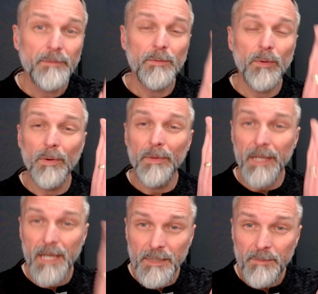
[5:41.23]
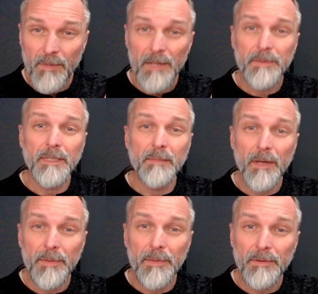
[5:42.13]
for the next month and the
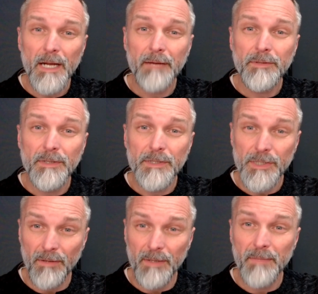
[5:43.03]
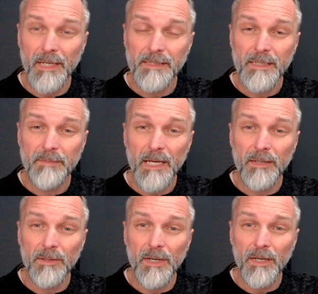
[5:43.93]
month thereafter and so on based on the
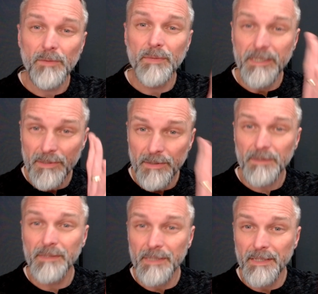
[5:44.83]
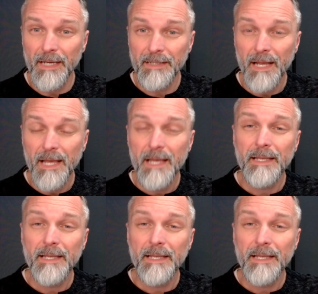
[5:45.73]
backlog, we certainly then